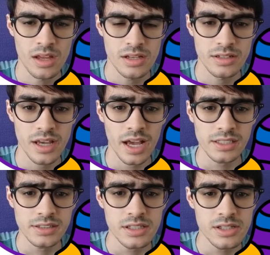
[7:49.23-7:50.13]
The
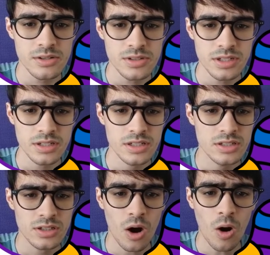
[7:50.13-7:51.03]
execution
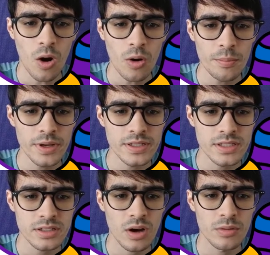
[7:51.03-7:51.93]
is all
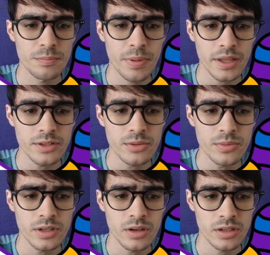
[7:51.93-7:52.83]
based on pattern
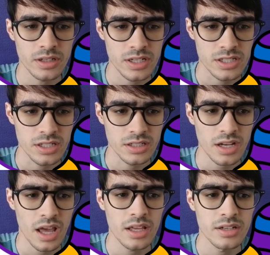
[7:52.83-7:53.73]
recognition
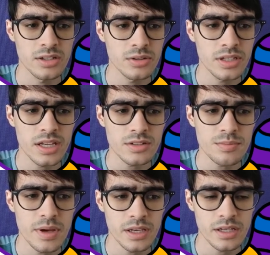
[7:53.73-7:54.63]
and you can't
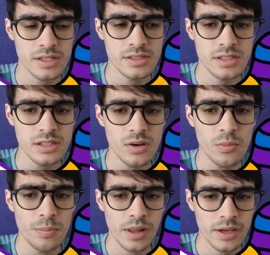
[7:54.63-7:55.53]
make a single
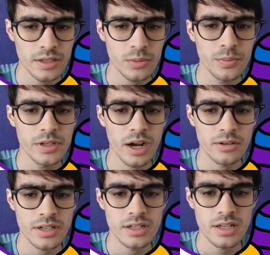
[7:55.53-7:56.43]
play
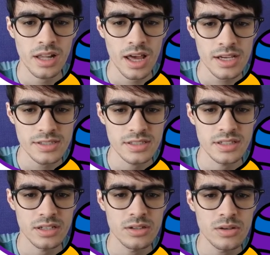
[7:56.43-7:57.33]
without analyzing
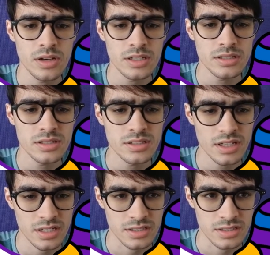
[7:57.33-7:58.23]
the current
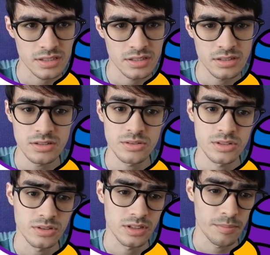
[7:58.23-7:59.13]
state, due
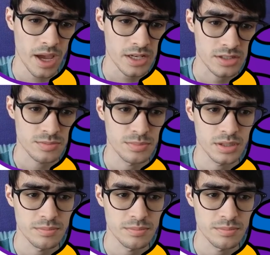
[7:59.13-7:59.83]
to the match being